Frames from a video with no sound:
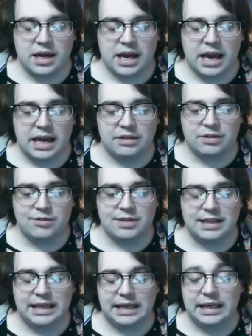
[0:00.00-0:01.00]
And as you
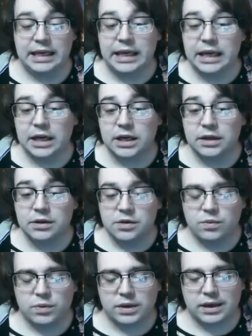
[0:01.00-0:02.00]
see here,
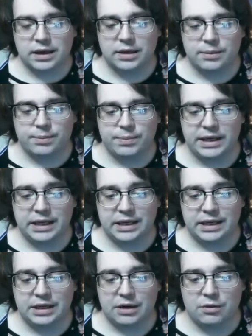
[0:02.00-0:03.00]
we're gonna
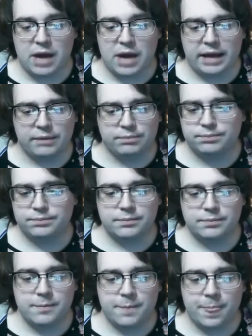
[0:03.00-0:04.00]
be, I
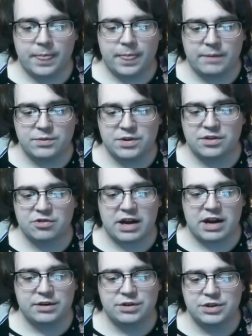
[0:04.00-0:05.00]
am just
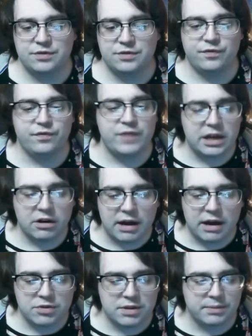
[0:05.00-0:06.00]
trying to figure
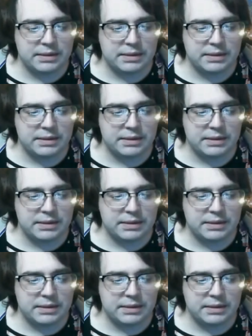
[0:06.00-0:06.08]
out some